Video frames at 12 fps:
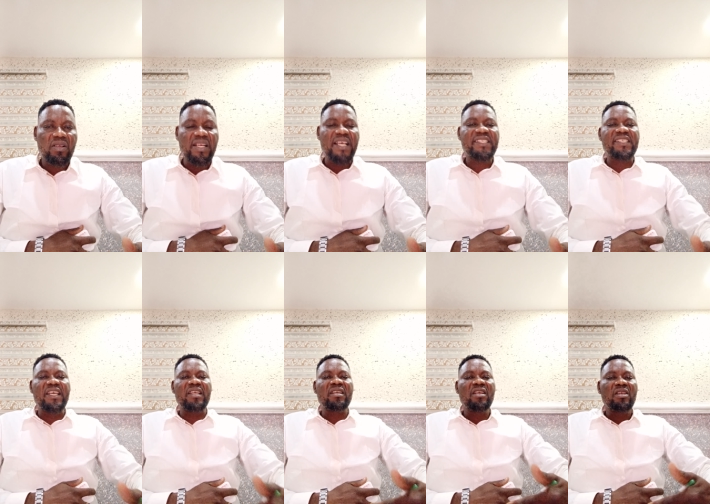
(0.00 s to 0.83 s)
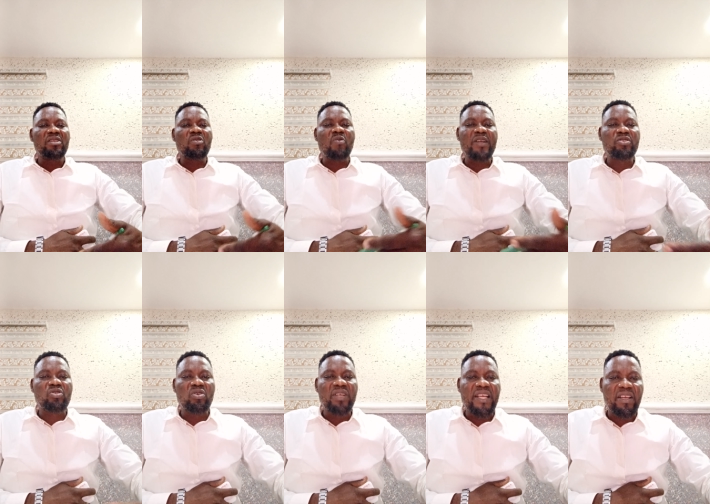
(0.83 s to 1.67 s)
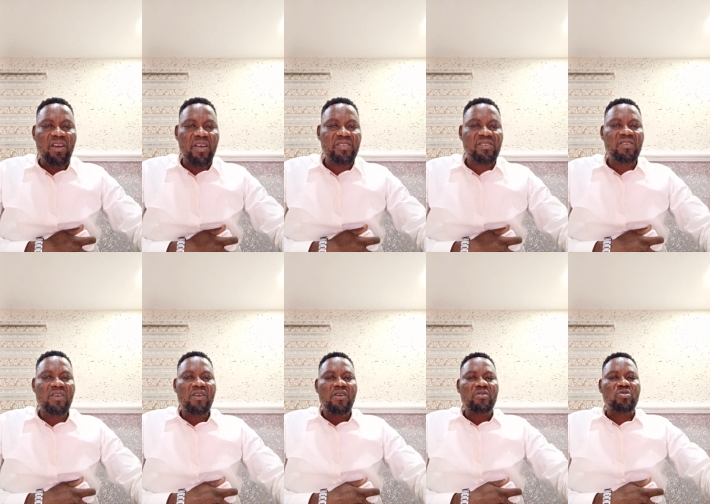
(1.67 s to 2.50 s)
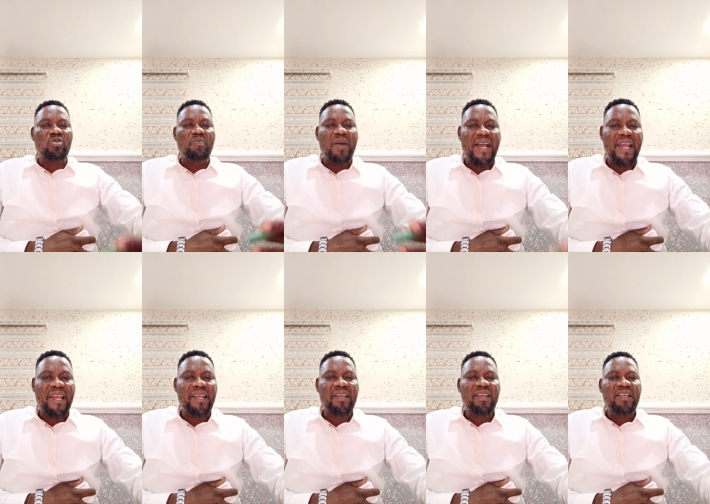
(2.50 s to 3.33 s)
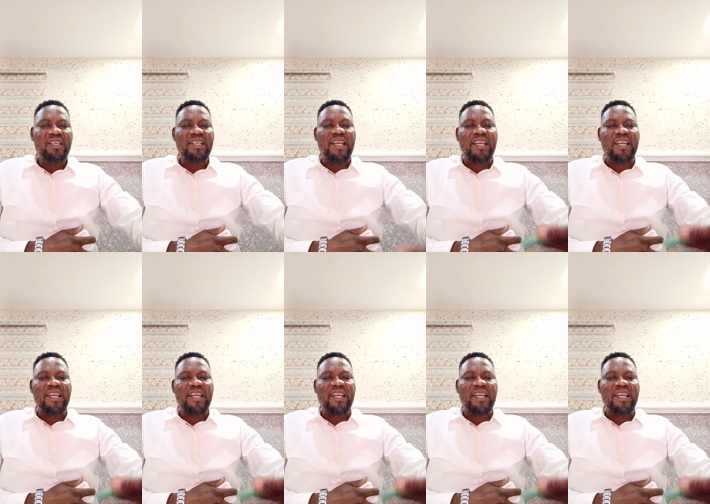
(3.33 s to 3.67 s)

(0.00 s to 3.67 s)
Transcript: Let's say you went to Lagos to buy your